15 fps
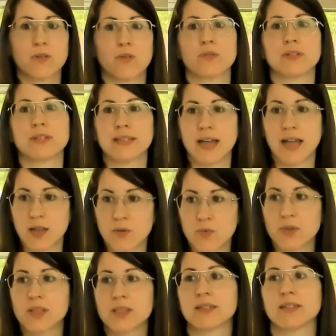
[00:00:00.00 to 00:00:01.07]
all the time
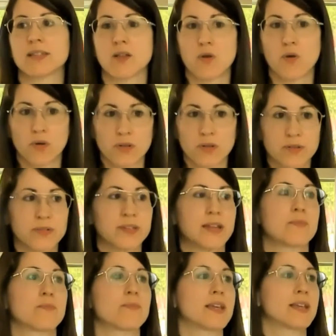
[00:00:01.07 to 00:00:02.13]
with the stakeholders
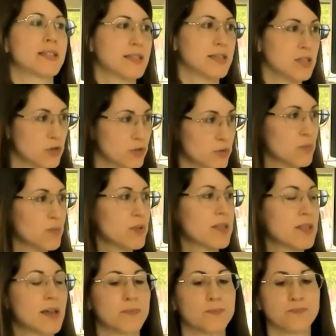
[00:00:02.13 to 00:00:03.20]
and make decisions with
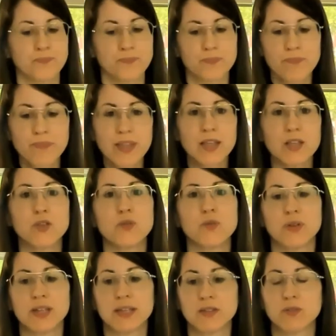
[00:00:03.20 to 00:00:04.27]
them, you
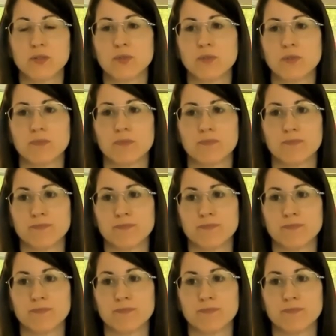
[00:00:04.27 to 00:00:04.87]
need to